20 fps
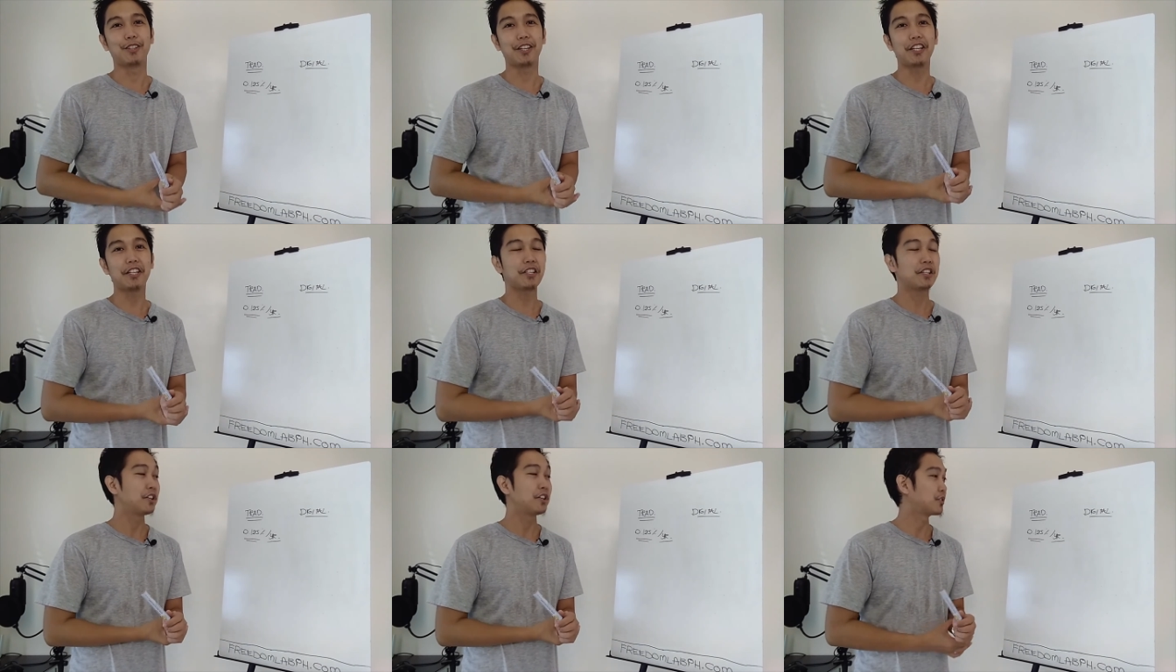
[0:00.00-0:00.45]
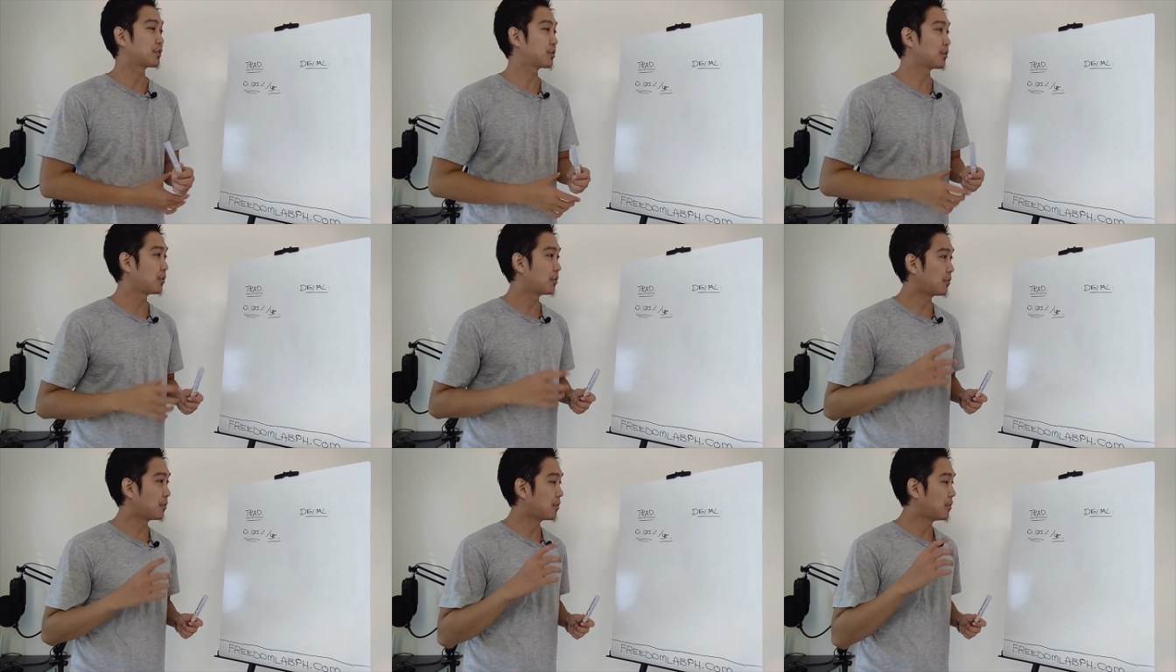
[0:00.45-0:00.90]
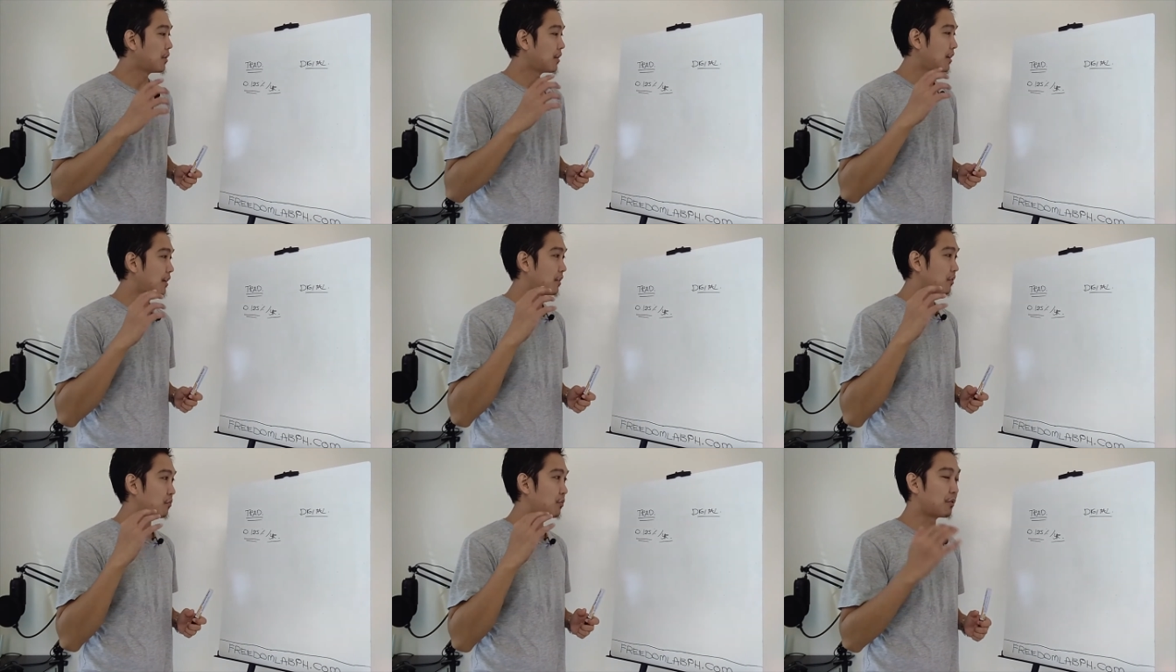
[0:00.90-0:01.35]
Okay, so
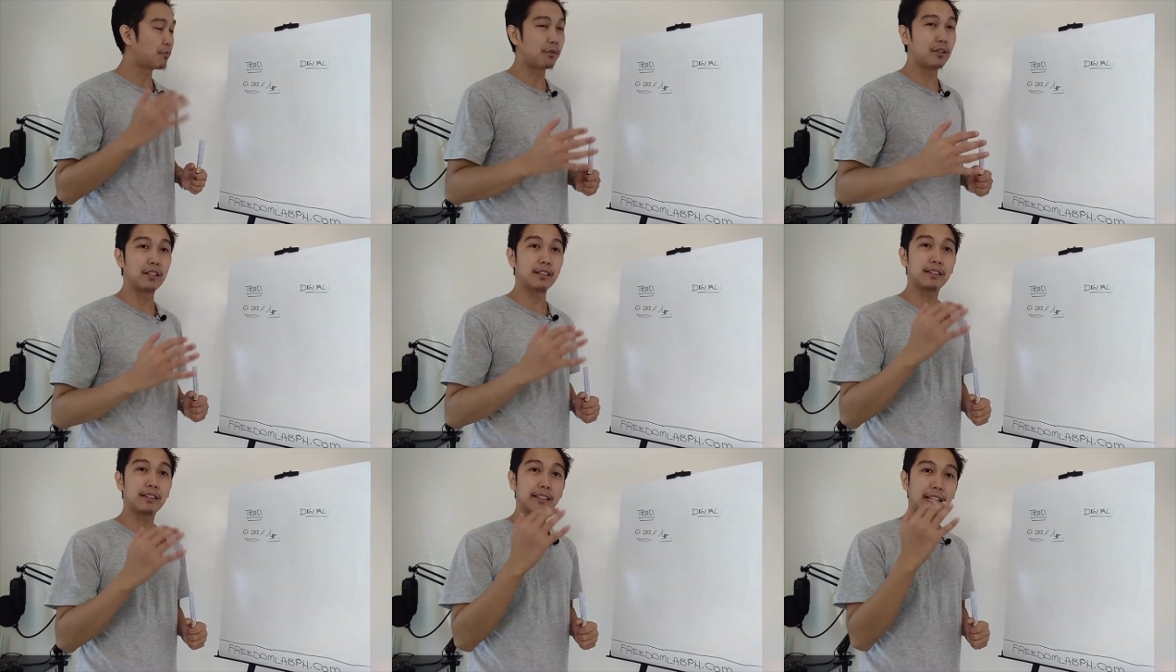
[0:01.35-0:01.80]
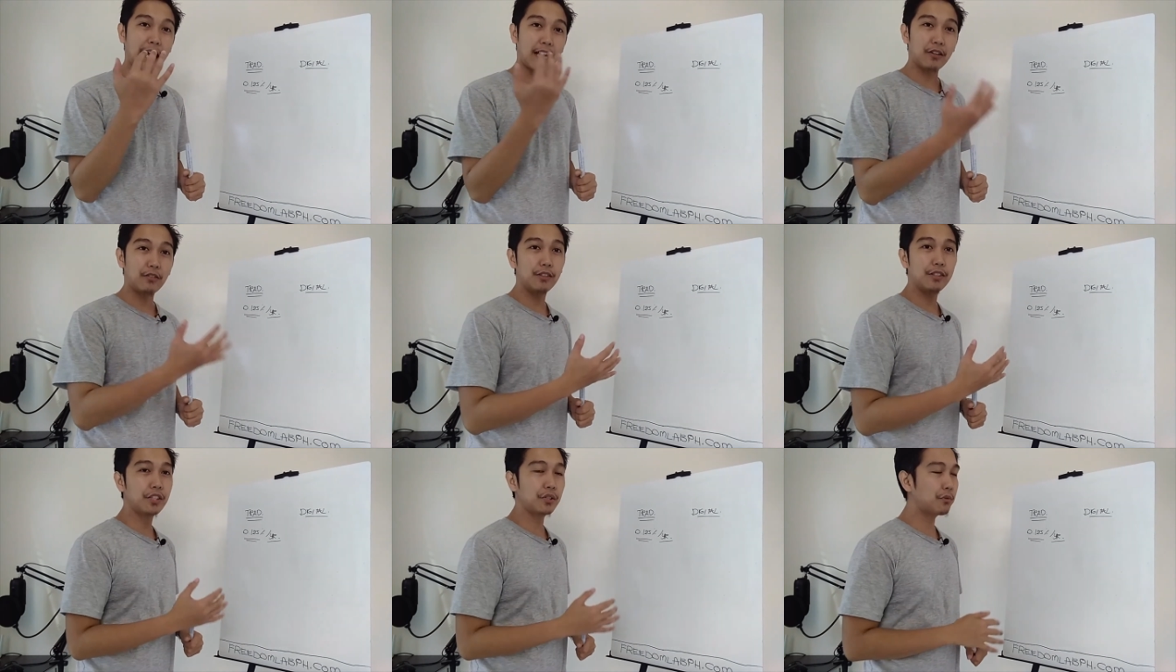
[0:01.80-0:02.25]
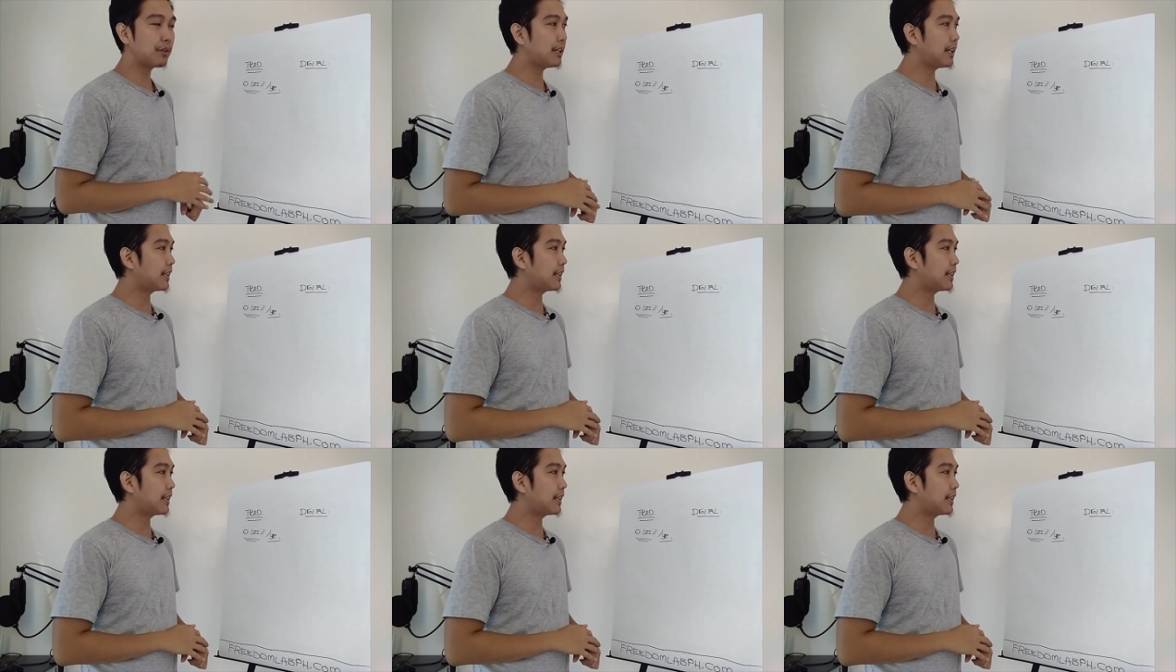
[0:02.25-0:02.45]
we will tackle this one,